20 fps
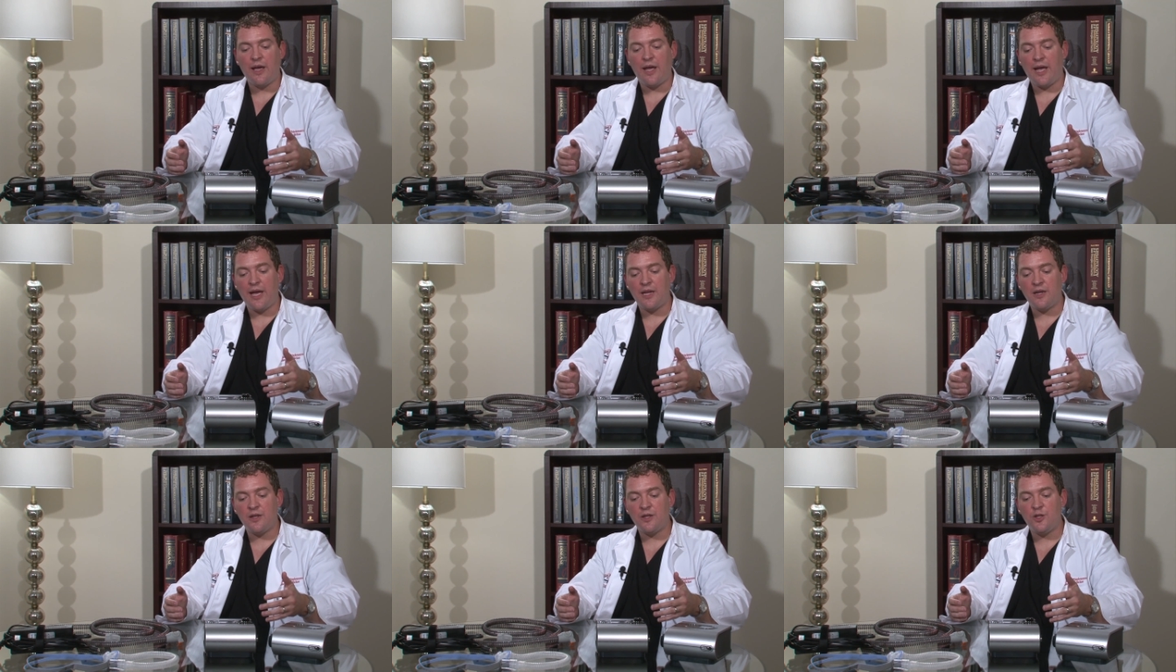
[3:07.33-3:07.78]

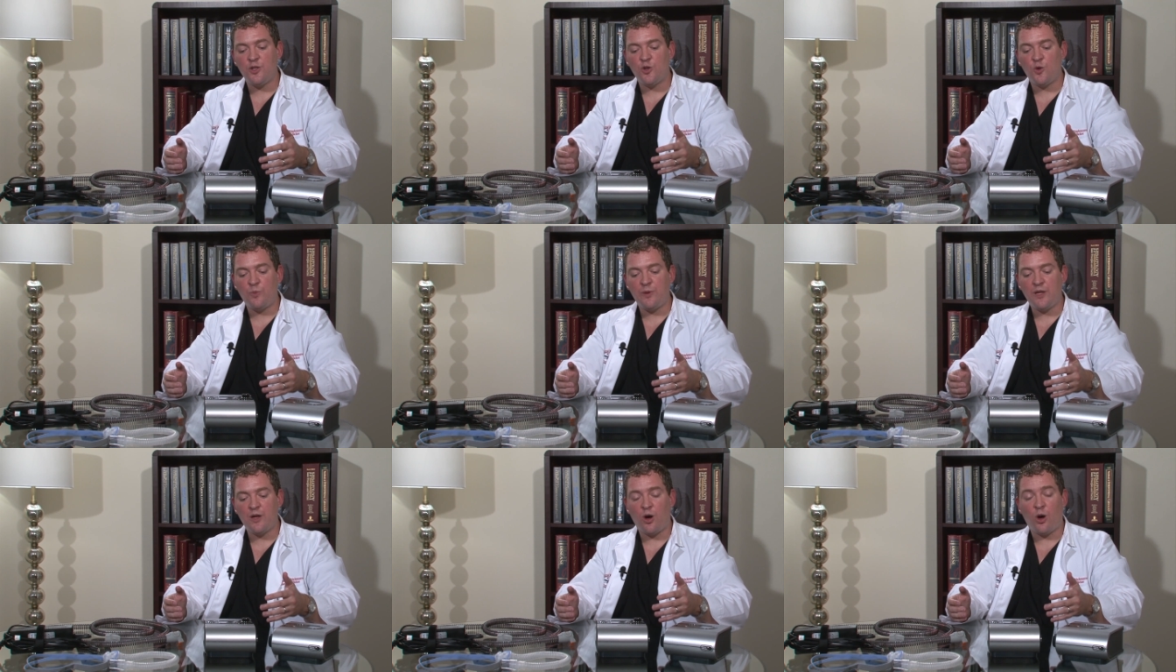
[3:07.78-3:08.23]
and
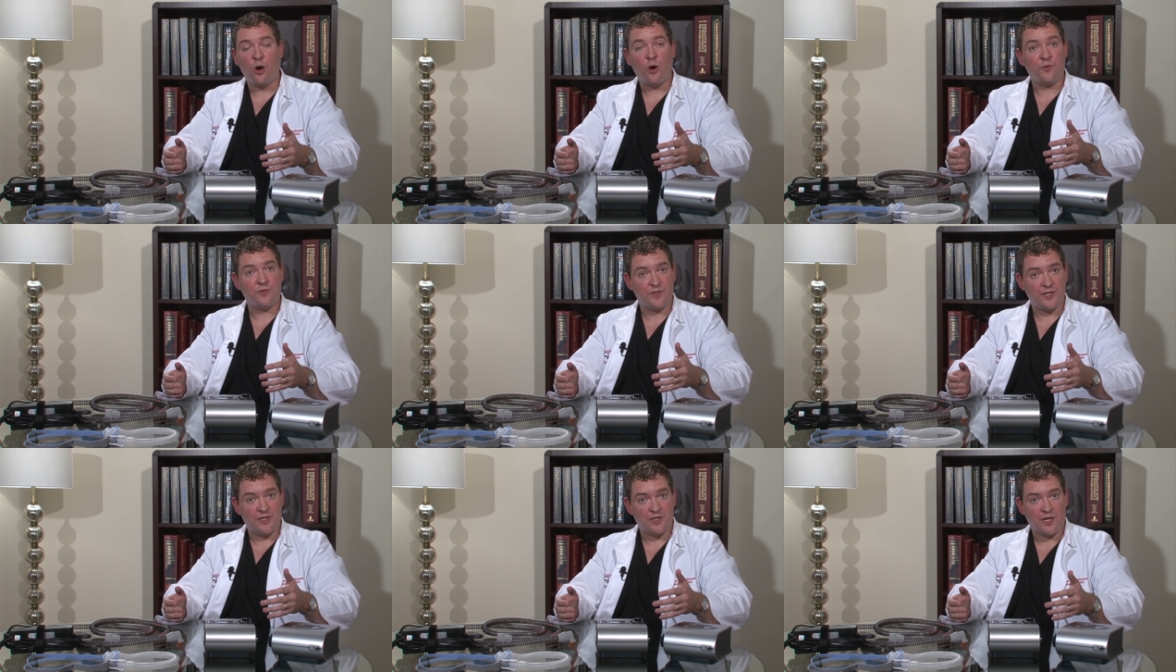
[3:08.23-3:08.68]
you'll be
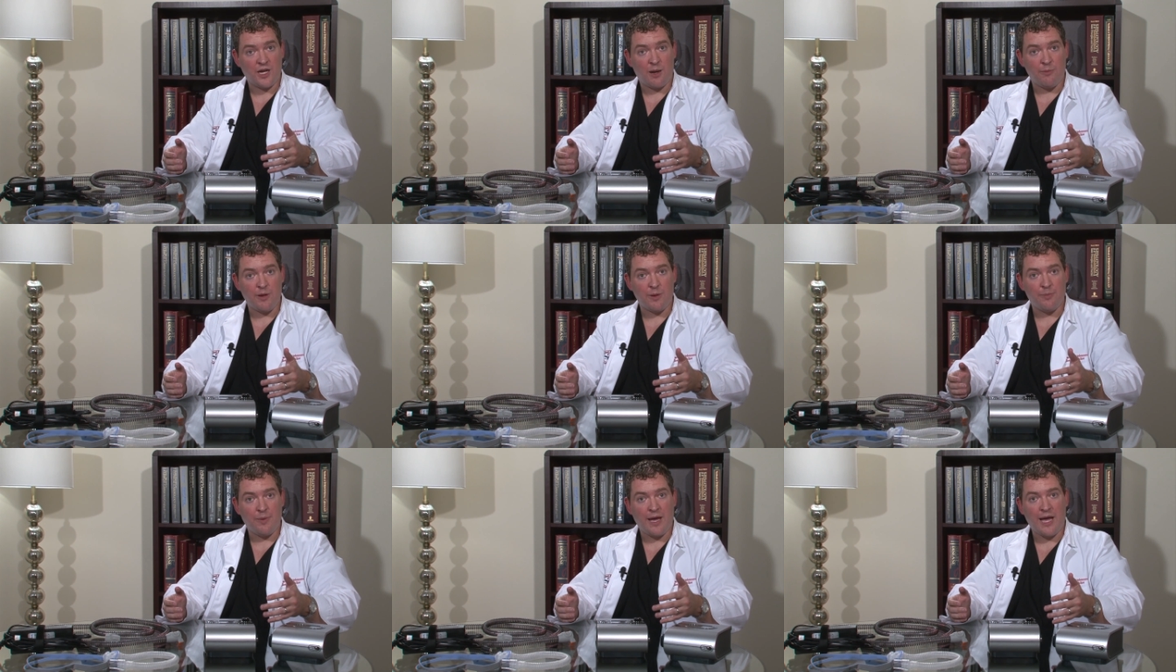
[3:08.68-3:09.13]
often
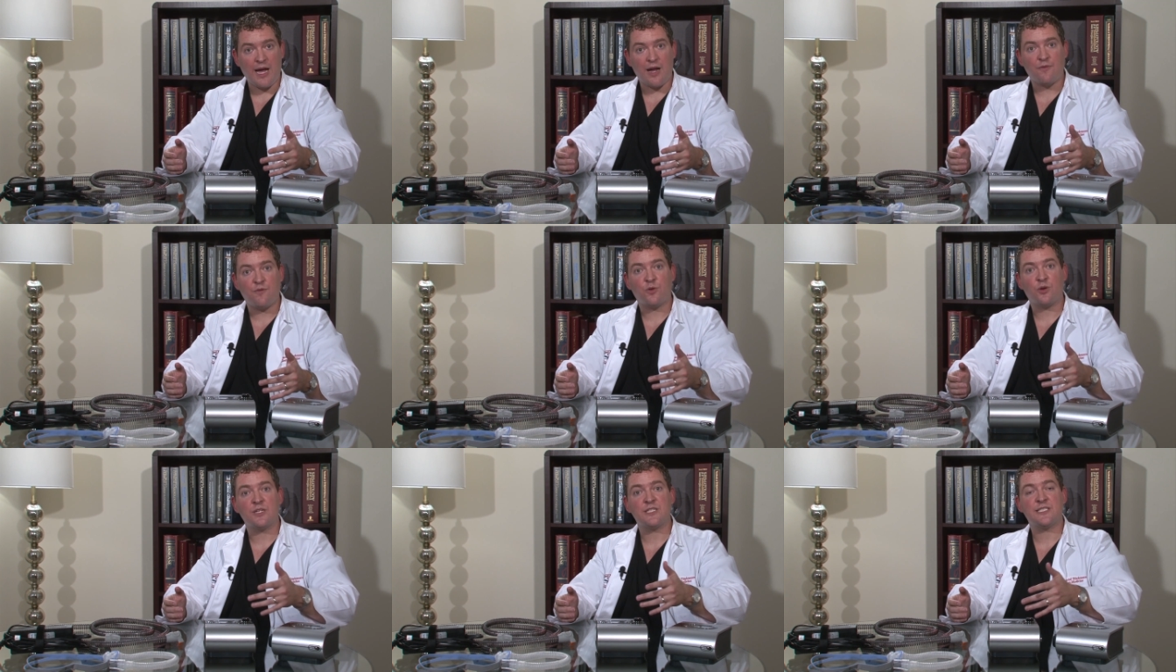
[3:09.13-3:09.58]
coming
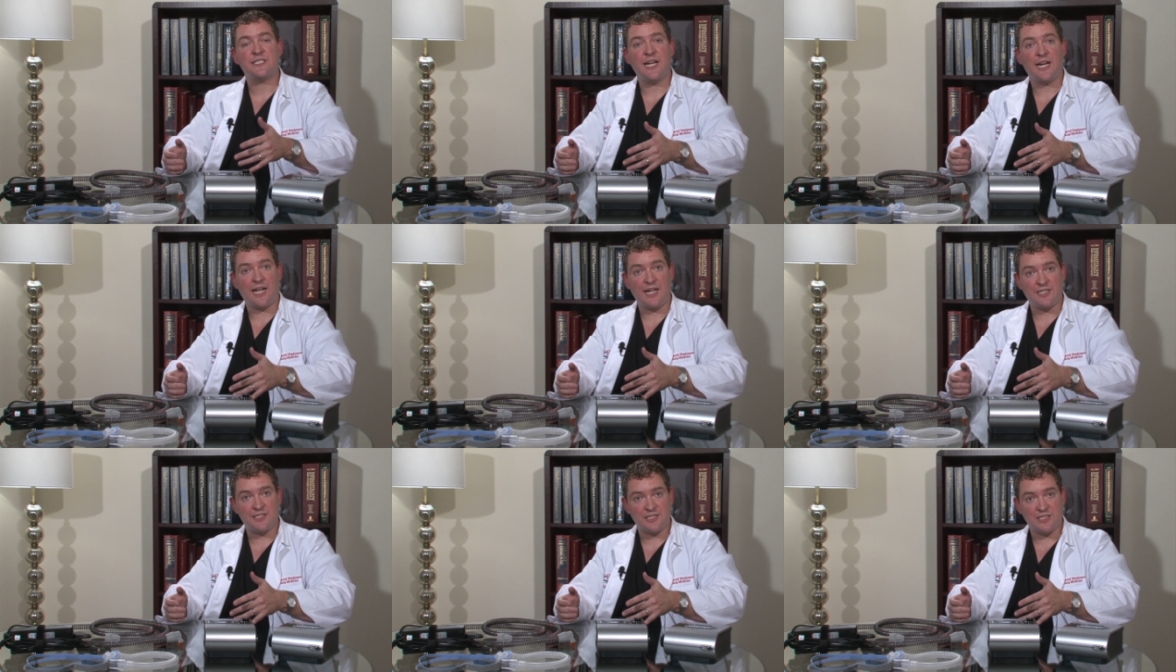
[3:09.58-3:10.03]
back for a second